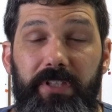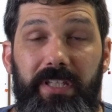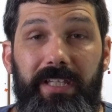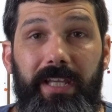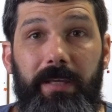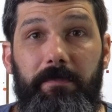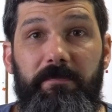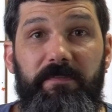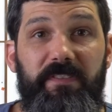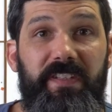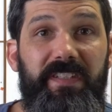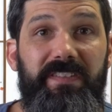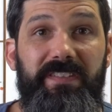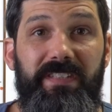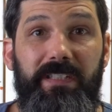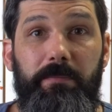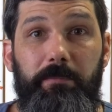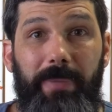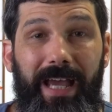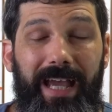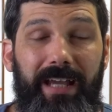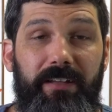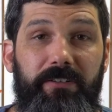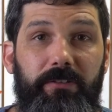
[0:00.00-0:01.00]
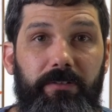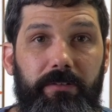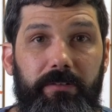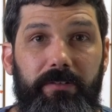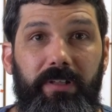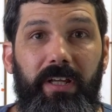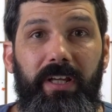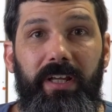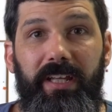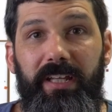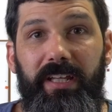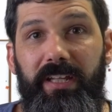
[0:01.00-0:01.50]
the M V C
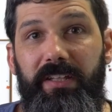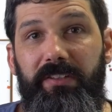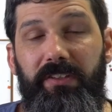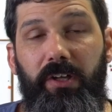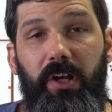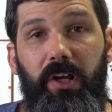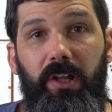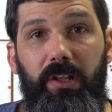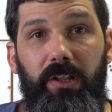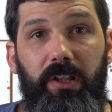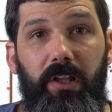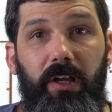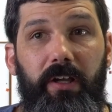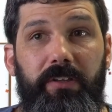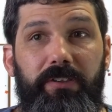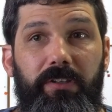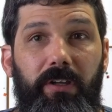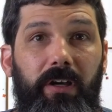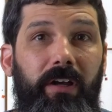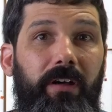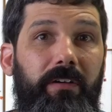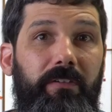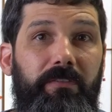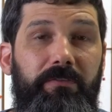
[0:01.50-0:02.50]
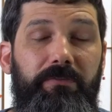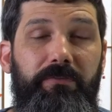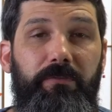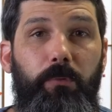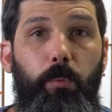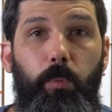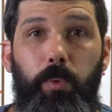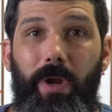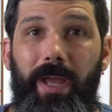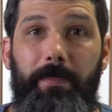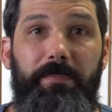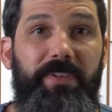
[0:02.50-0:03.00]
pattern in a lot of
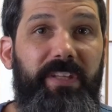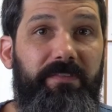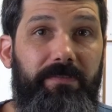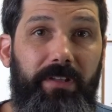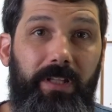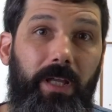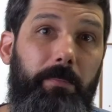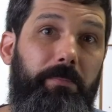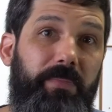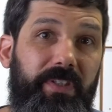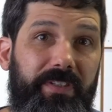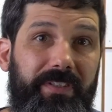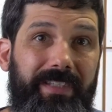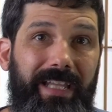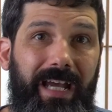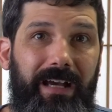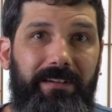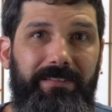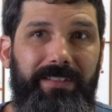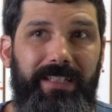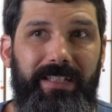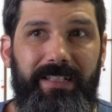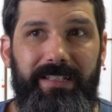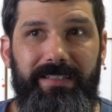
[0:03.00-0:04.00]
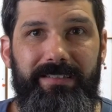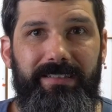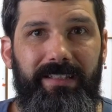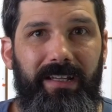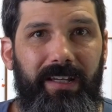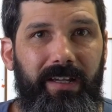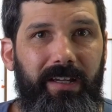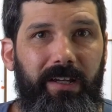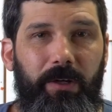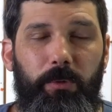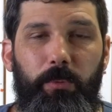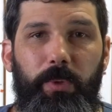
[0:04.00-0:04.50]
web development nowadays,
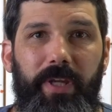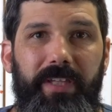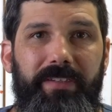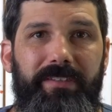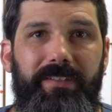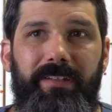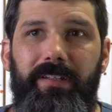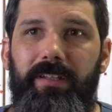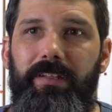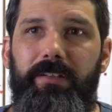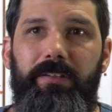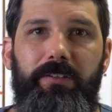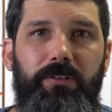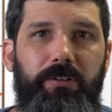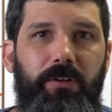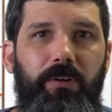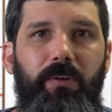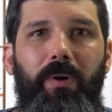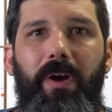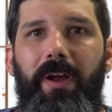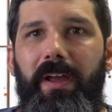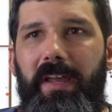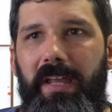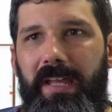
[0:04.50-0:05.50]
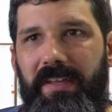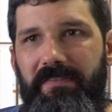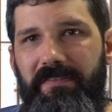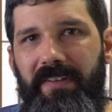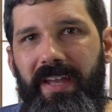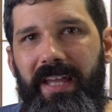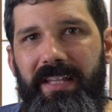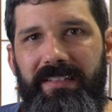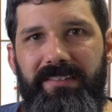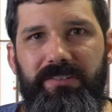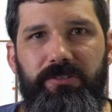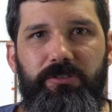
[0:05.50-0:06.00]
with, you know,
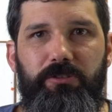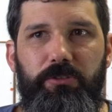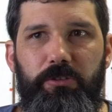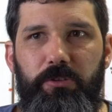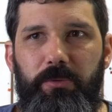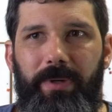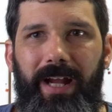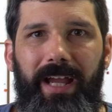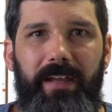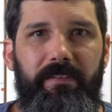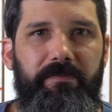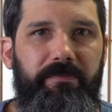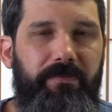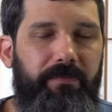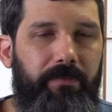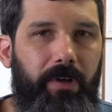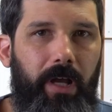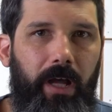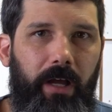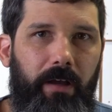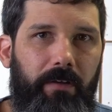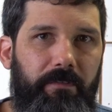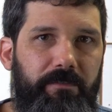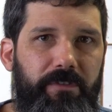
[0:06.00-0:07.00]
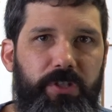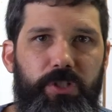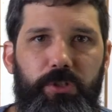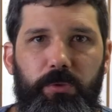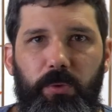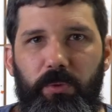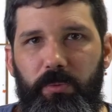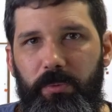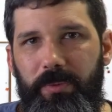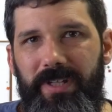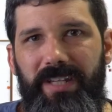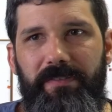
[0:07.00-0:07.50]
events to drive uh,
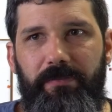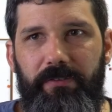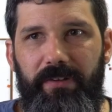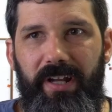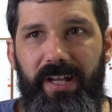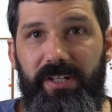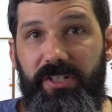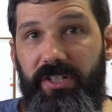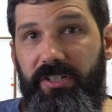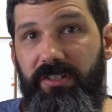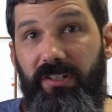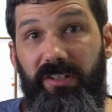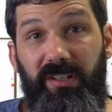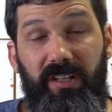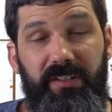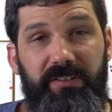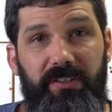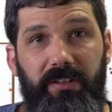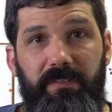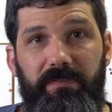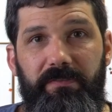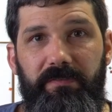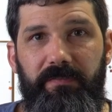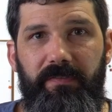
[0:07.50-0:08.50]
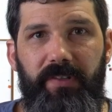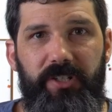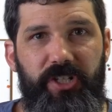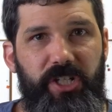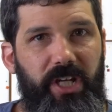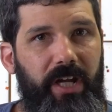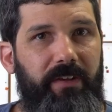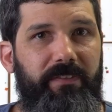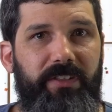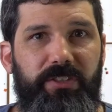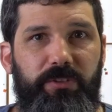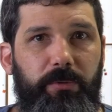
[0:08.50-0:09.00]
visual refresh in a lot of
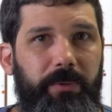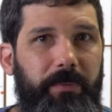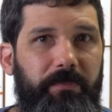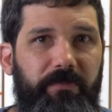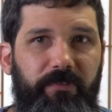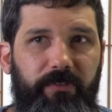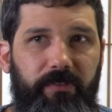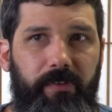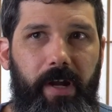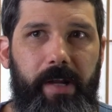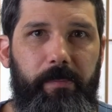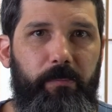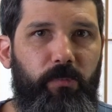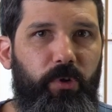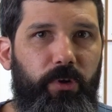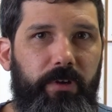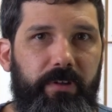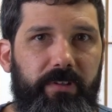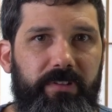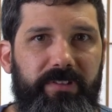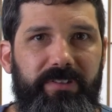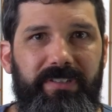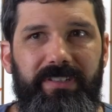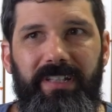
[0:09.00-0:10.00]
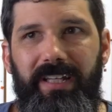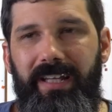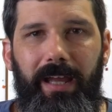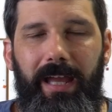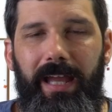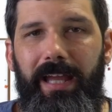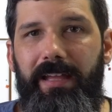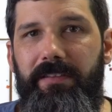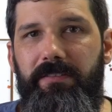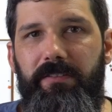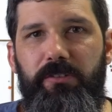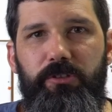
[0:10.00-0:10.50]
JavaScript frameworks,
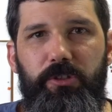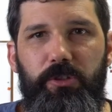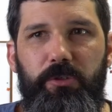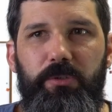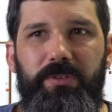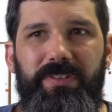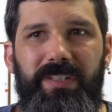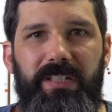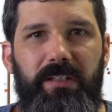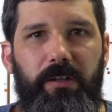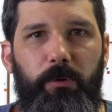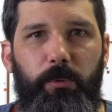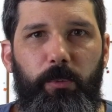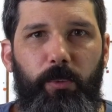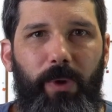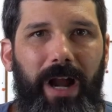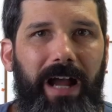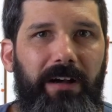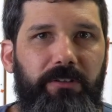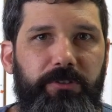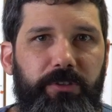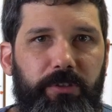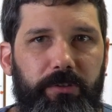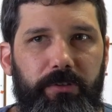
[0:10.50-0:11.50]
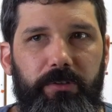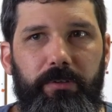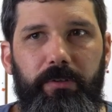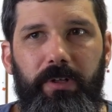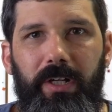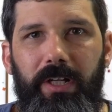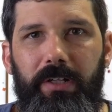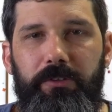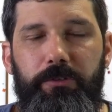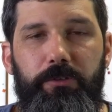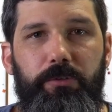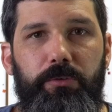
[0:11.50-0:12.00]
and using a router
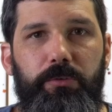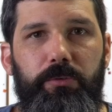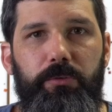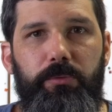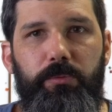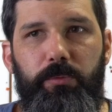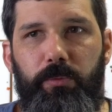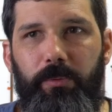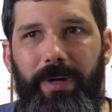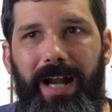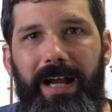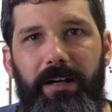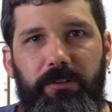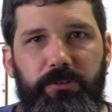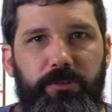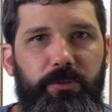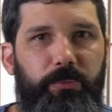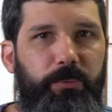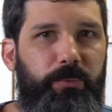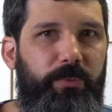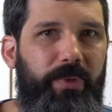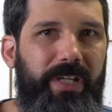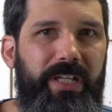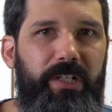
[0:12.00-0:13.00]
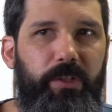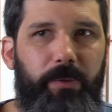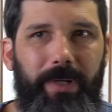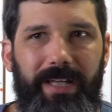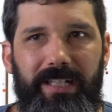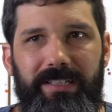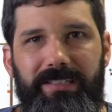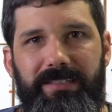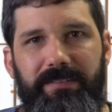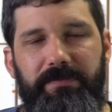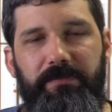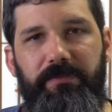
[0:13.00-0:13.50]
to route
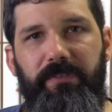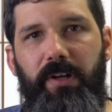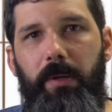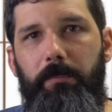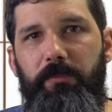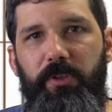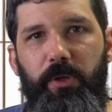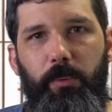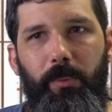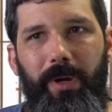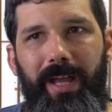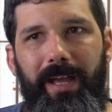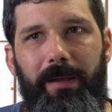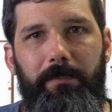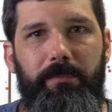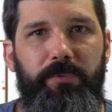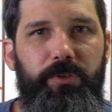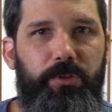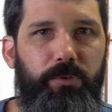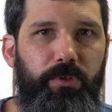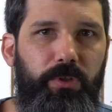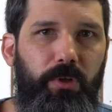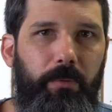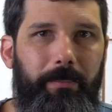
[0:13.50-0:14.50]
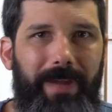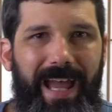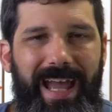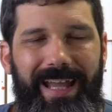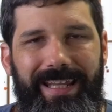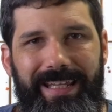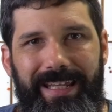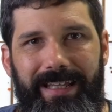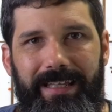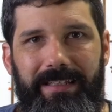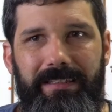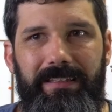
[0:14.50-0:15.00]
requests from the web to your
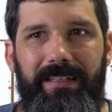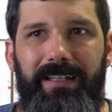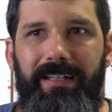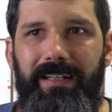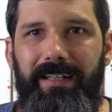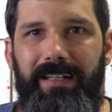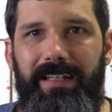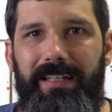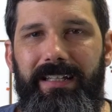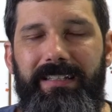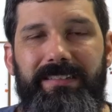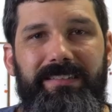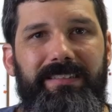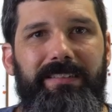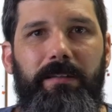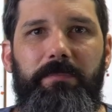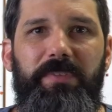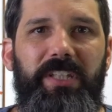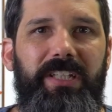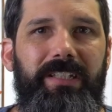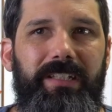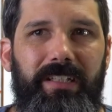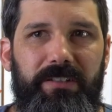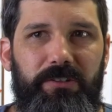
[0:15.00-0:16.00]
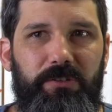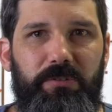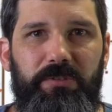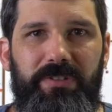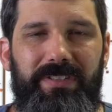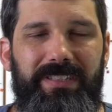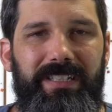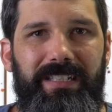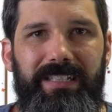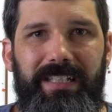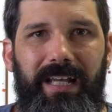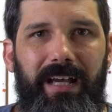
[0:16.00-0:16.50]
backend is something that you
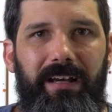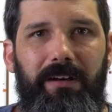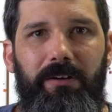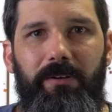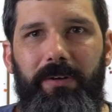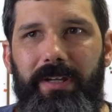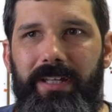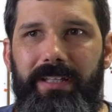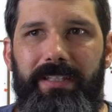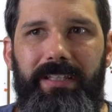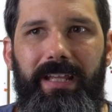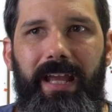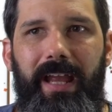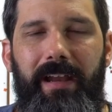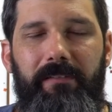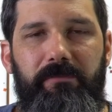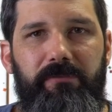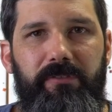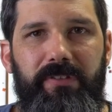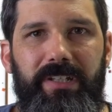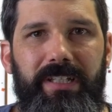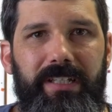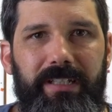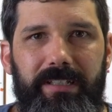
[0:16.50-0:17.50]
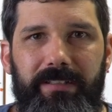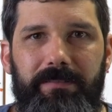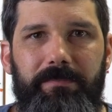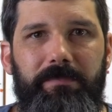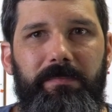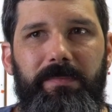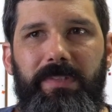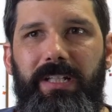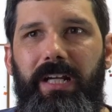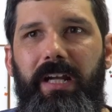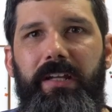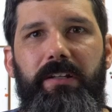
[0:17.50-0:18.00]
see now in every
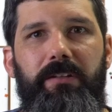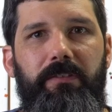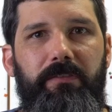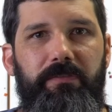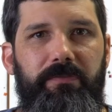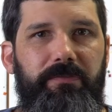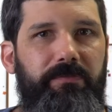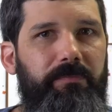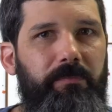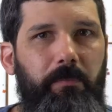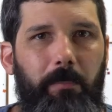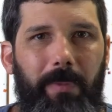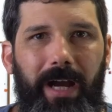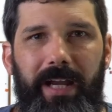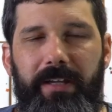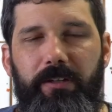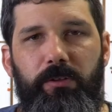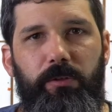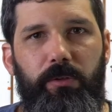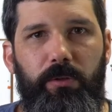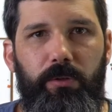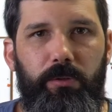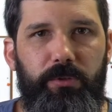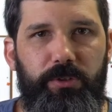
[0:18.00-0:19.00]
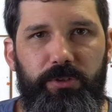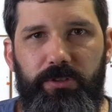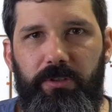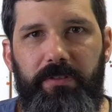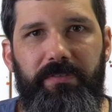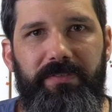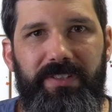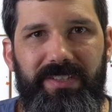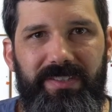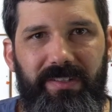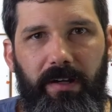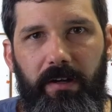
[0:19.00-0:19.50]
kind of
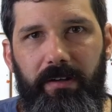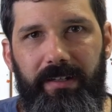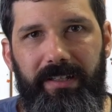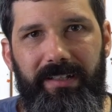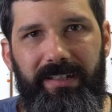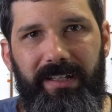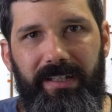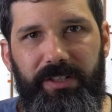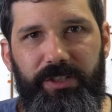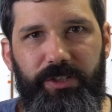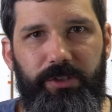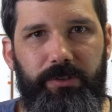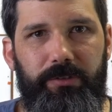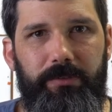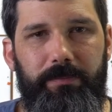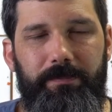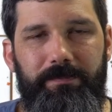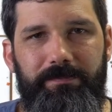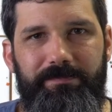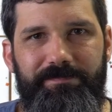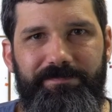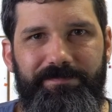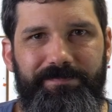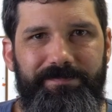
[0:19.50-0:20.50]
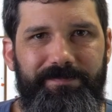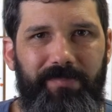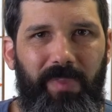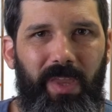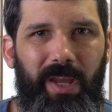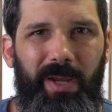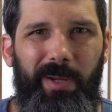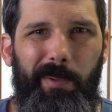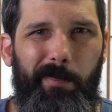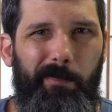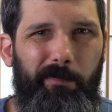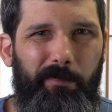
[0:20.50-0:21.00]
microservice architecture.
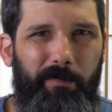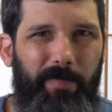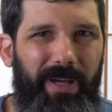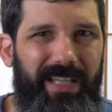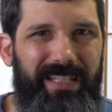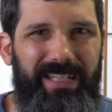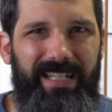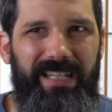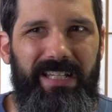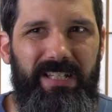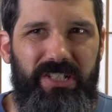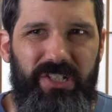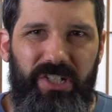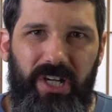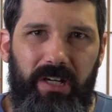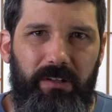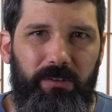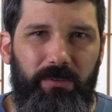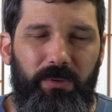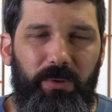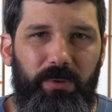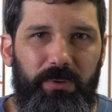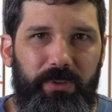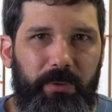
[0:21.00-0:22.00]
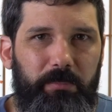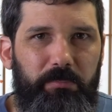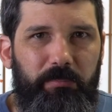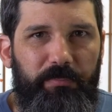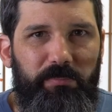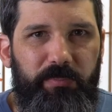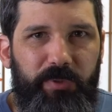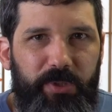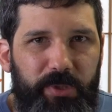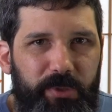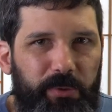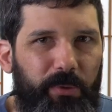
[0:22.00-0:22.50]
But in general, the
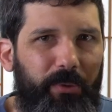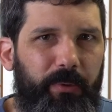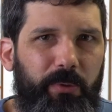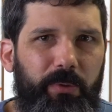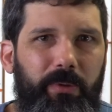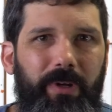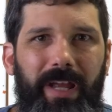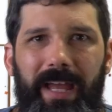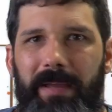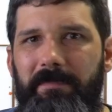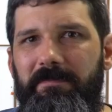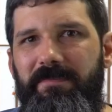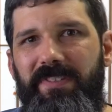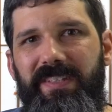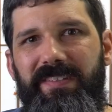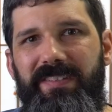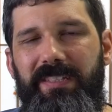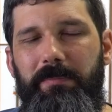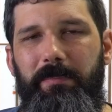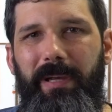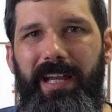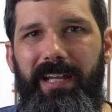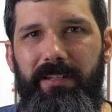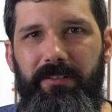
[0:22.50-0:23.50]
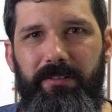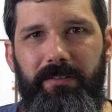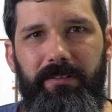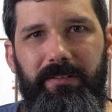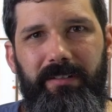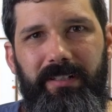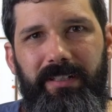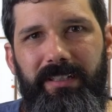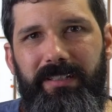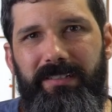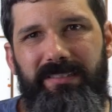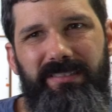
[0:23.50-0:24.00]
pure M V C
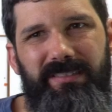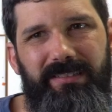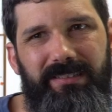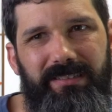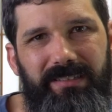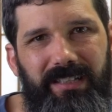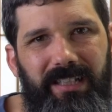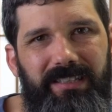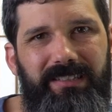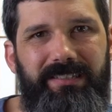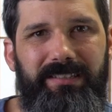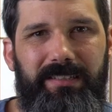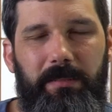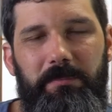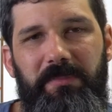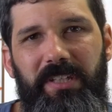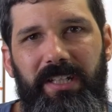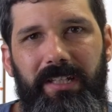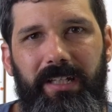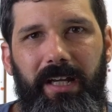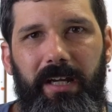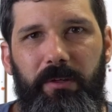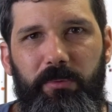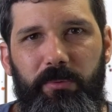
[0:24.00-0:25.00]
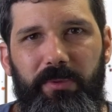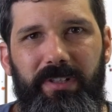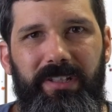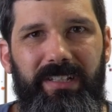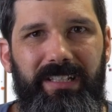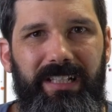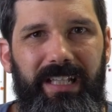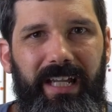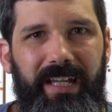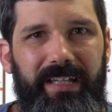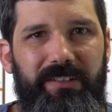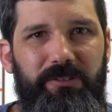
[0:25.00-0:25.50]
pattern is not something I
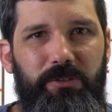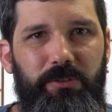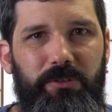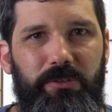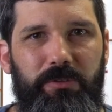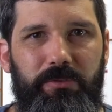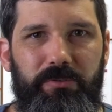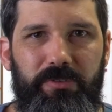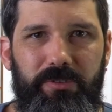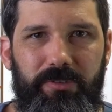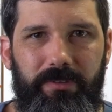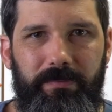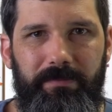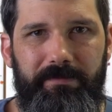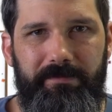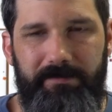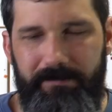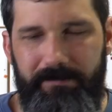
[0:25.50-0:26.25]
really like to use.